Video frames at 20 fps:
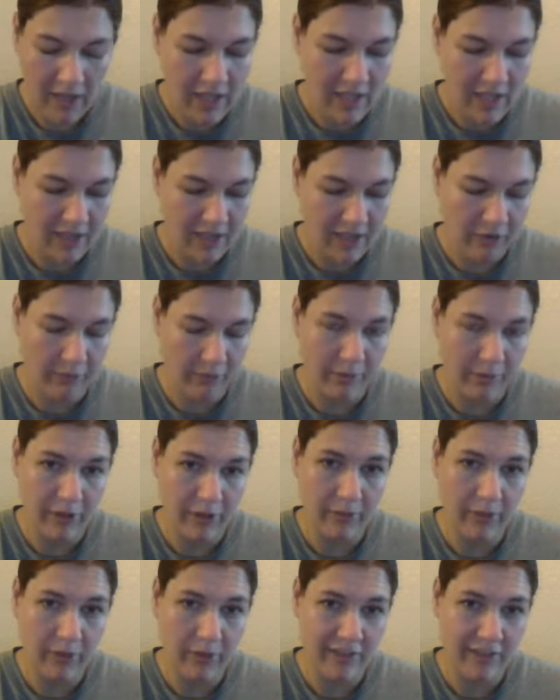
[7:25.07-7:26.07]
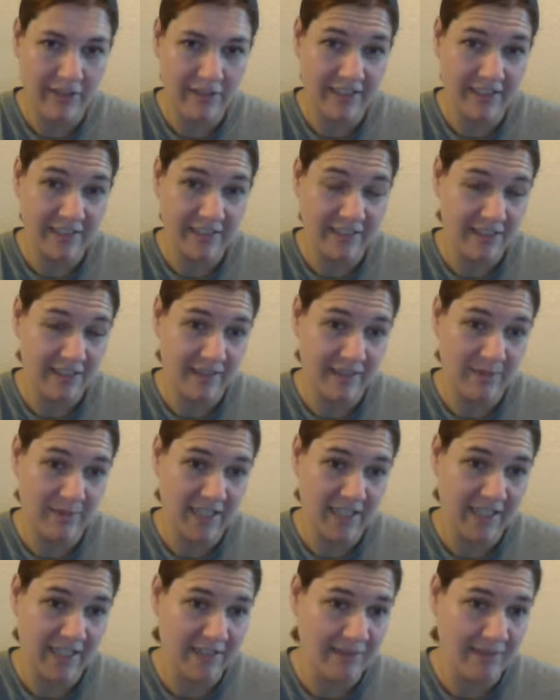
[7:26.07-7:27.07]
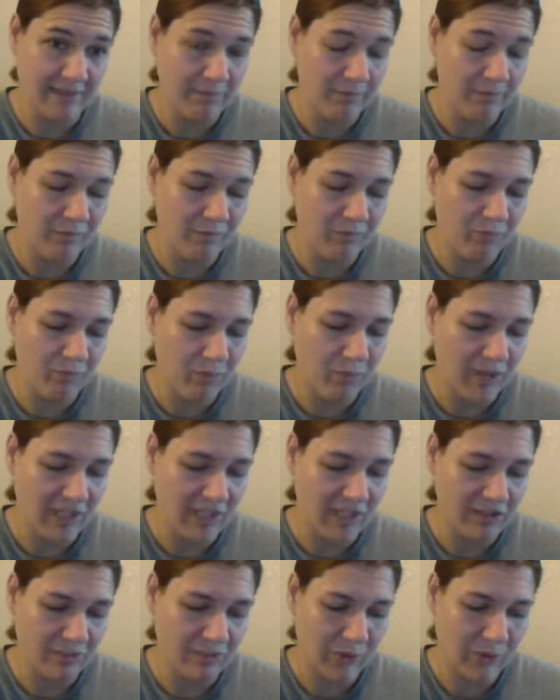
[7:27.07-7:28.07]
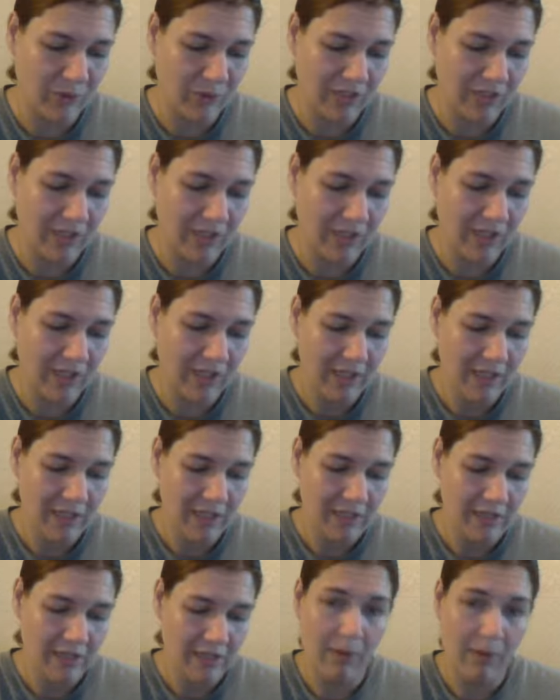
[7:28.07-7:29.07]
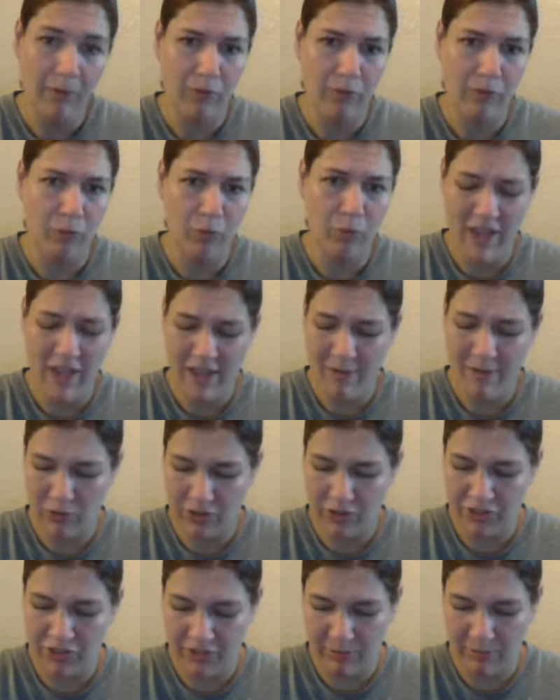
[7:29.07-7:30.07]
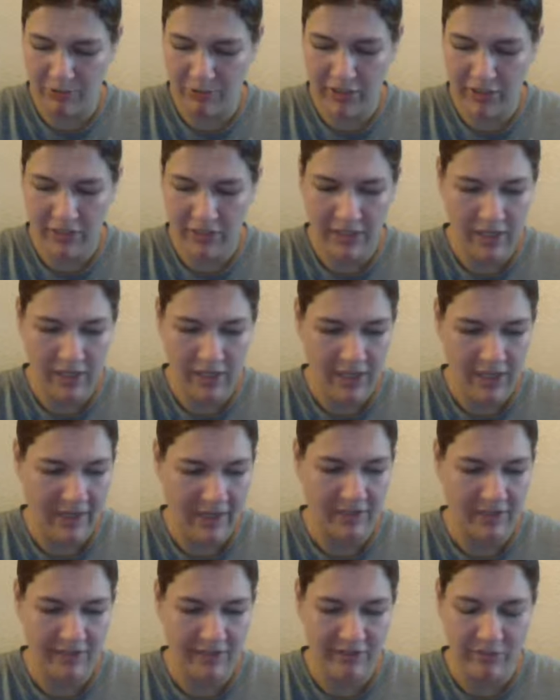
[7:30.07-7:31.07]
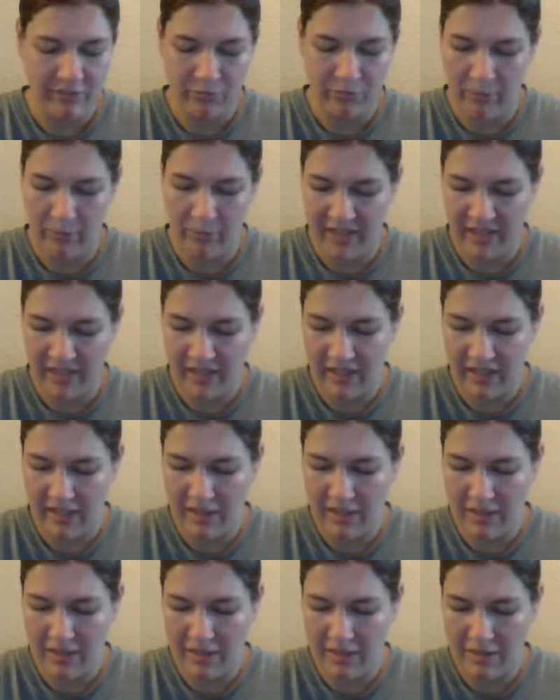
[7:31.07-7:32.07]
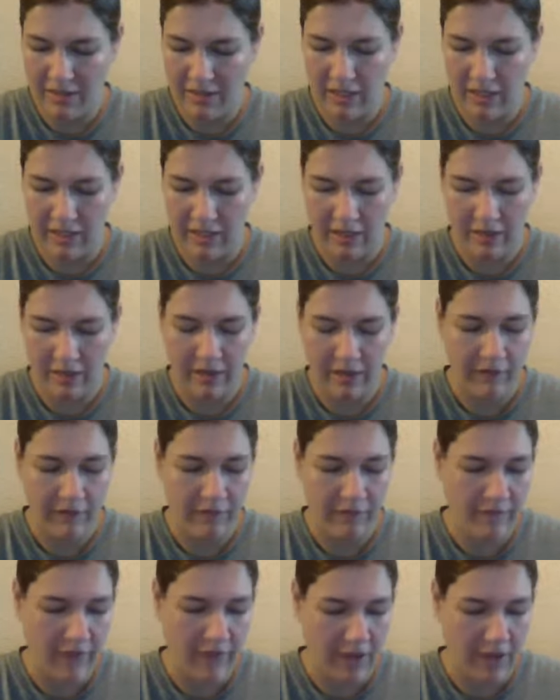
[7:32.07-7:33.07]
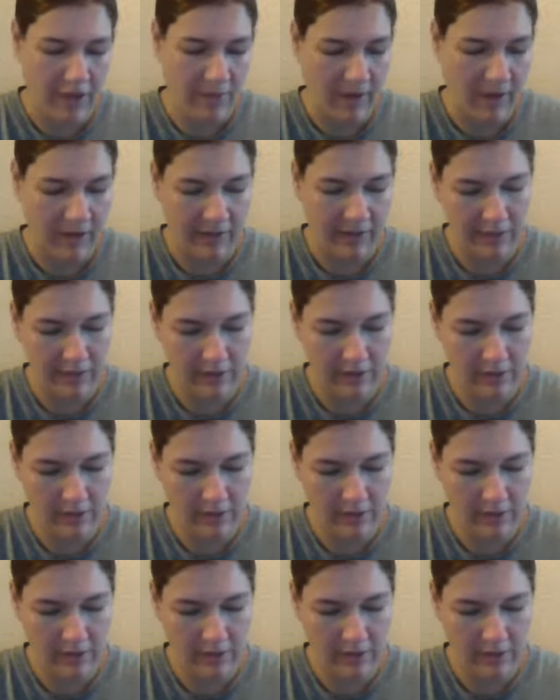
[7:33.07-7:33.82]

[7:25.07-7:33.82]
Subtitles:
In the real one, Dust seems like it's much more, way more shimmery, and actually a little more pinky than in the fake palette.